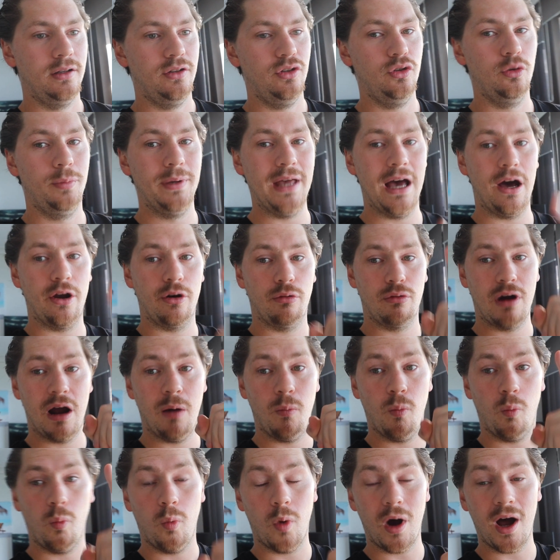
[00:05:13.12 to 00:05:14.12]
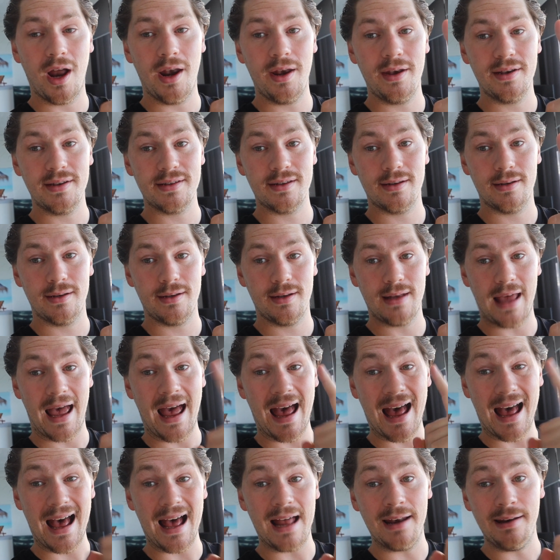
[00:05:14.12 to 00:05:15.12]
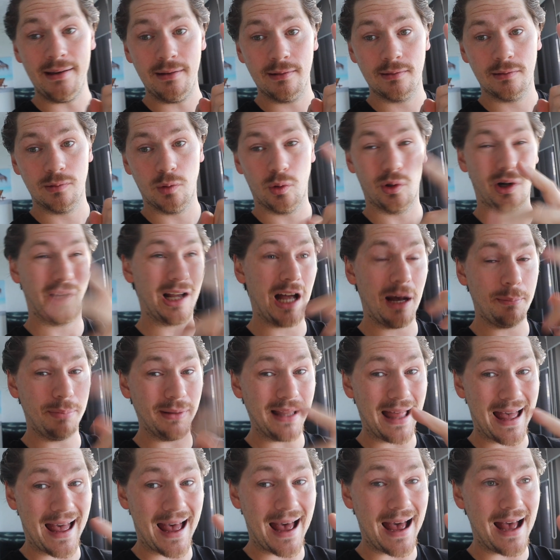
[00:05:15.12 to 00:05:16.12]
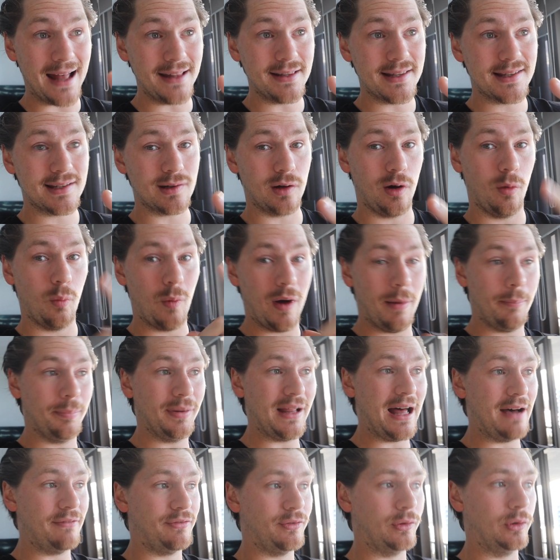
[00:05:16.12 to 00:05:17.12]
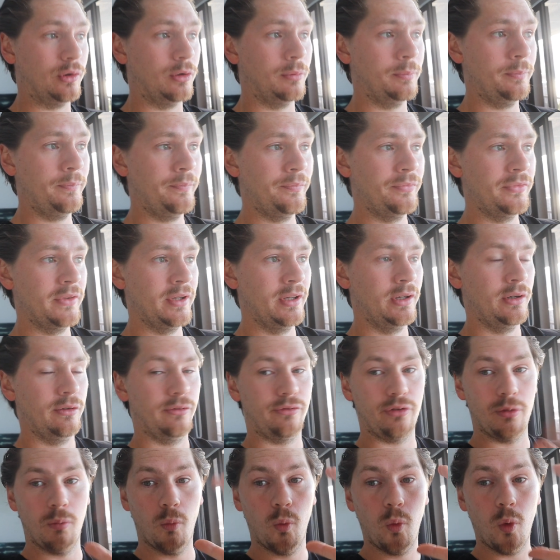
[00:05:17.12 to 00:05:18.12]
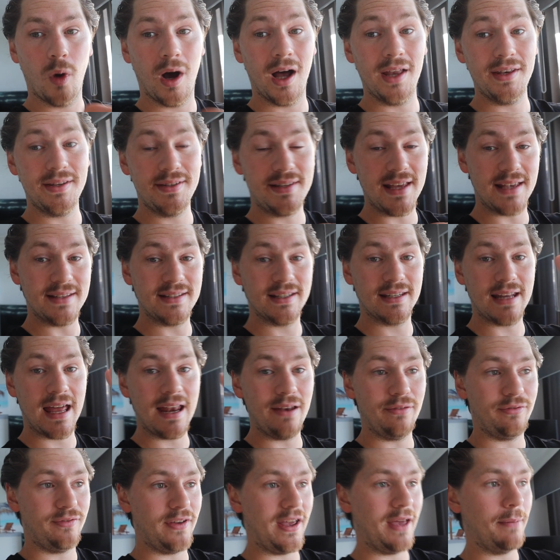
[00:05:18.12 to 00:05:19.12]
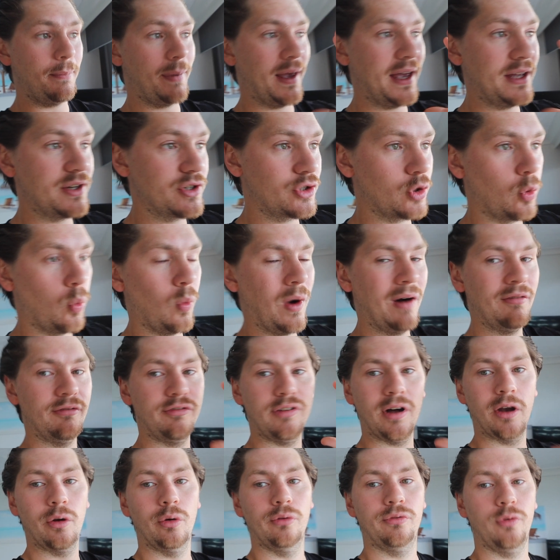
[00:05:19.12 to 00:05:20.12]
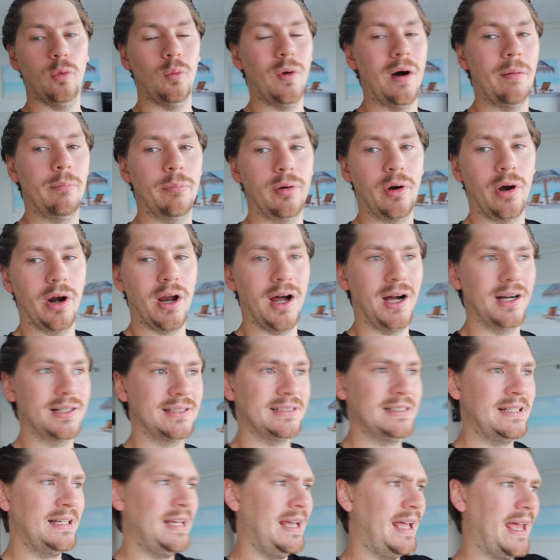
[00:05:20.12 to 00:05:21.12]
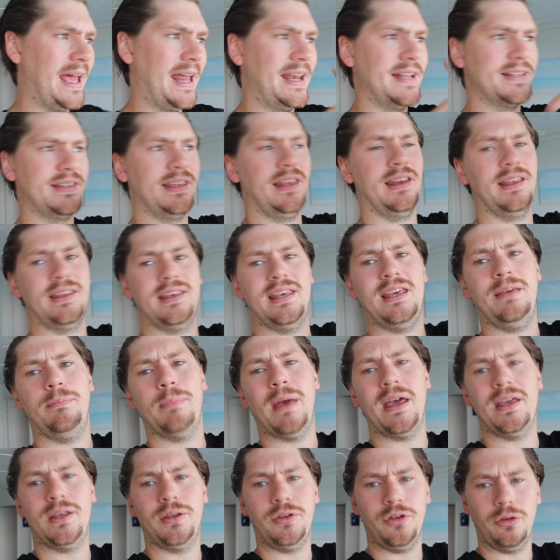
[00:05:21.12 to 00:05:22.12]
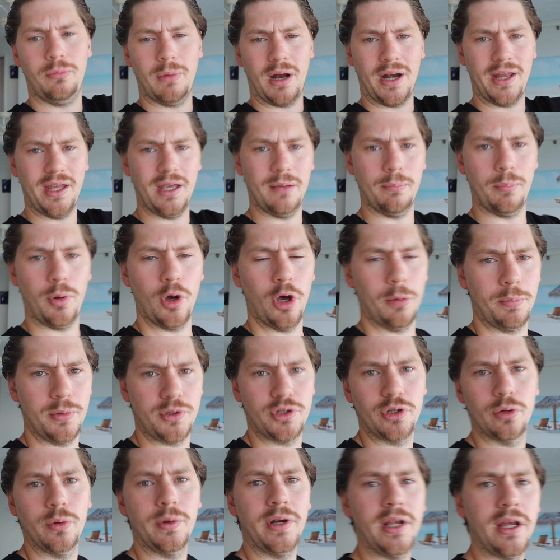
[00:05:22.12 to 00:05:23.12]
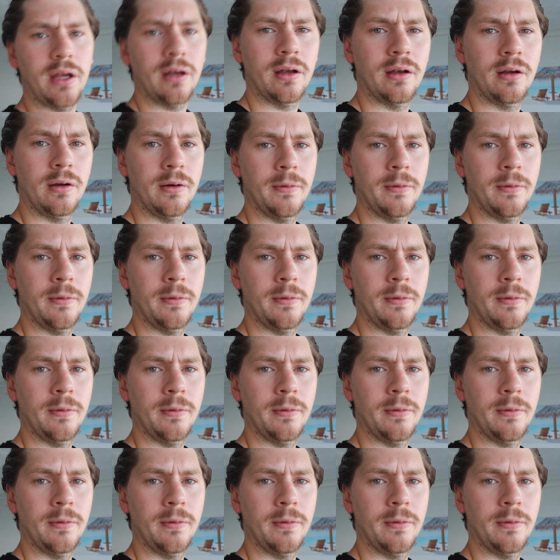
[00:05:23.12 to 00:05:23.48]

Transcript: you'll be able to run one ad or a couple of ads on one platform from one designated fan page to one funnel for one product, and it's going to keep making you money in perpetuity,